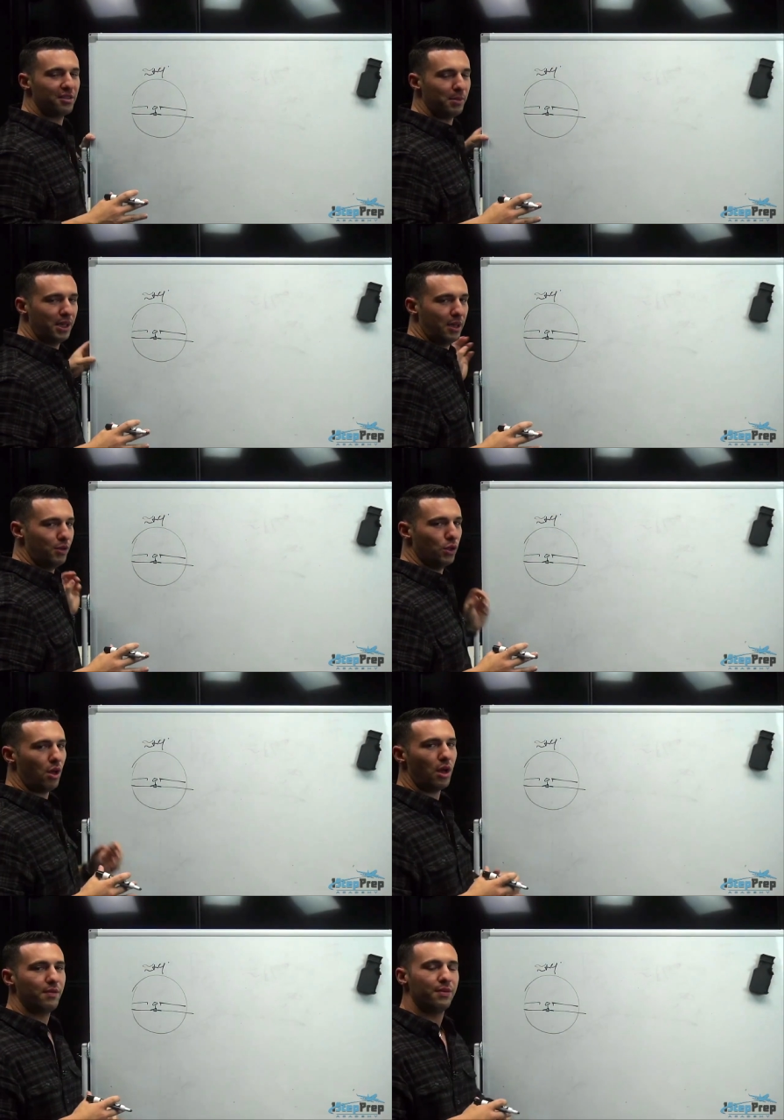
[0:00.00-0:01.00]
I'm going to give you a
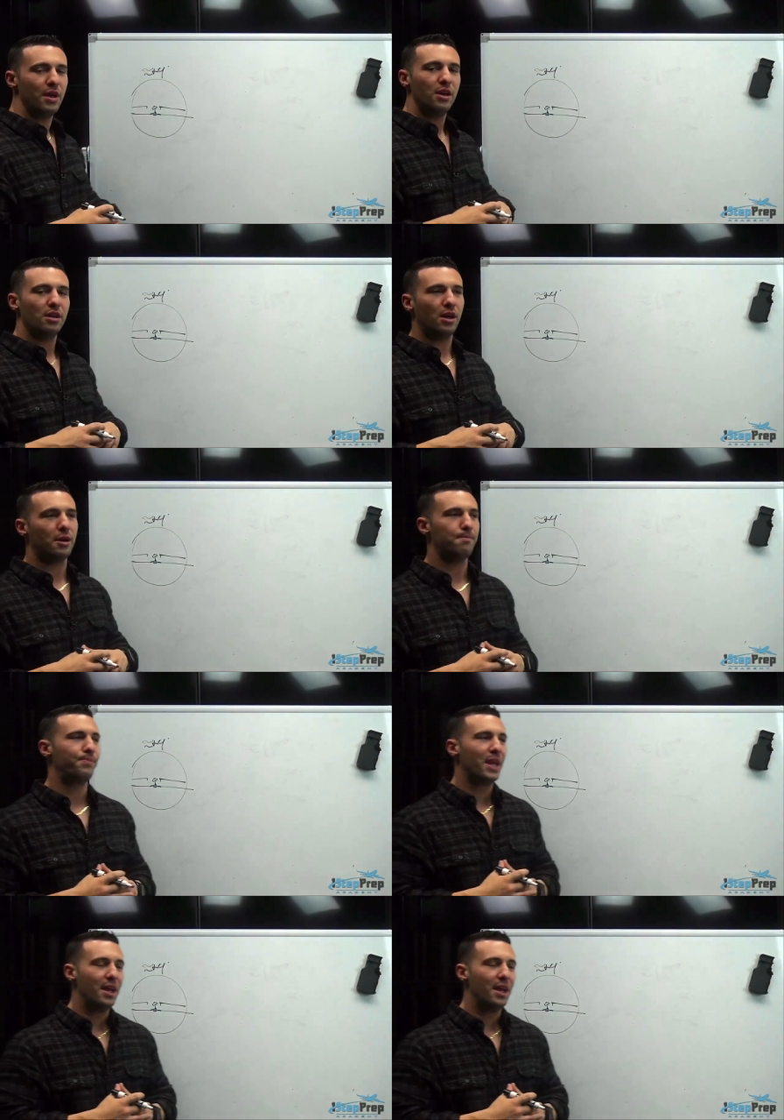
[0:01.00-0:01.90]
lot of um,